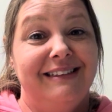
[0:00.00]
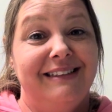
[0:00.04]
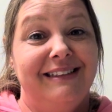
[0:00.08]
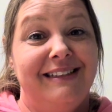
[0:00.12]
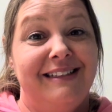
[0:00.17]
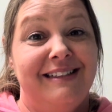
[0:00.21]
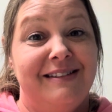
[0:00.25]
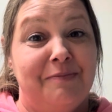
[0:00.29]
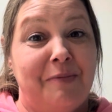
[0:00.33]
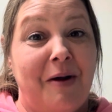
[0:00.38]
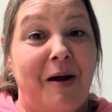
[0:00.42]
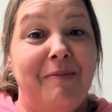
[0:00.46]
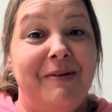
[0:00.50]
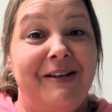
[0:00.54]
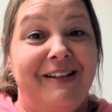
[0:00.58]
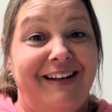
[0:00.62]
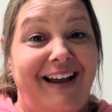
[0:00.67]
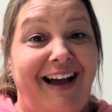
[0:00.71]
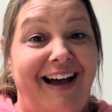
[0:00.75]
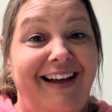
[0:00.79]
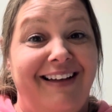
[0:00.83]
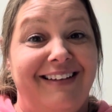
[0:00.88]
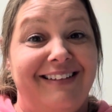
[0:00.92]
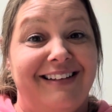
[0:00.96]
is probably
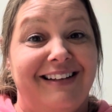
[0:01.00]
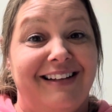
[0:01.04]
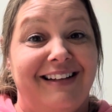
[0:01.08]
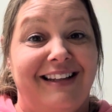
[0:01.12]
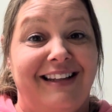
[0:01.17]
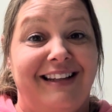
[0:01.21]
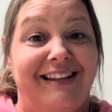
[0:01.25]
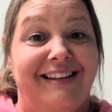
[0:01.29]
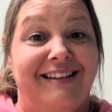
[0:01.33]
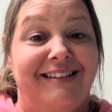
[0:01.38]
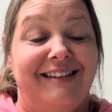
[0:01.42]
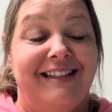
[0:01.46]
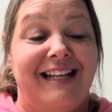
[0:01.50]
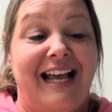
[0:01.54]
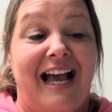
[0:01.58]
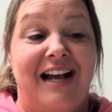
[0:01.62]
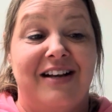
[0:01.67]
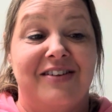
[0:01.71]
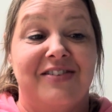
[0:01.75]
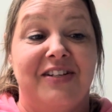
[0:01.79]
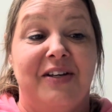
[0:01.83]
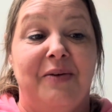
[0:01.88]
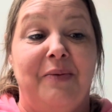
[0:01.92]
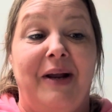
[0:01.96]
not
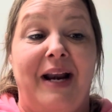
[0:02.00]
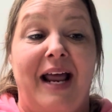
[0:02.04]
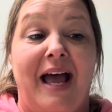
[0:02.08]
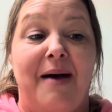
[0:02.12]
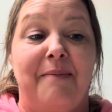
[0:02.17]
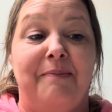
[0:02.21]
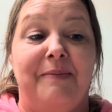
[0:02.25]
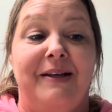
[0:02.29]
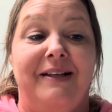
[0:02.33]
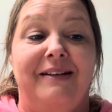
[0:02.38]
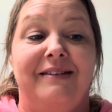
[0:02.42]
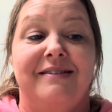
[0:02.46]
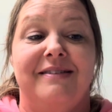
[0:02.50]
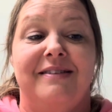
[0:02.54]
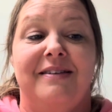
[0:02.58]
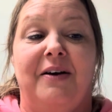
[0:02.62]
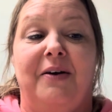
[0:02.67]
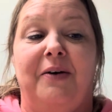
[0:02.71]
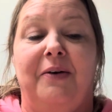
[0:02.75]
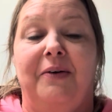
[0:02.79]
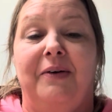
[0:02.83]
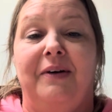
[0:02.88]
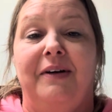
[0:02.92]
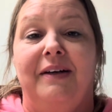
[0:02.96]
actually what happened.
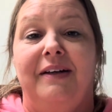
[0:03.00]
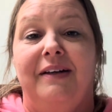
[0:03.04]
So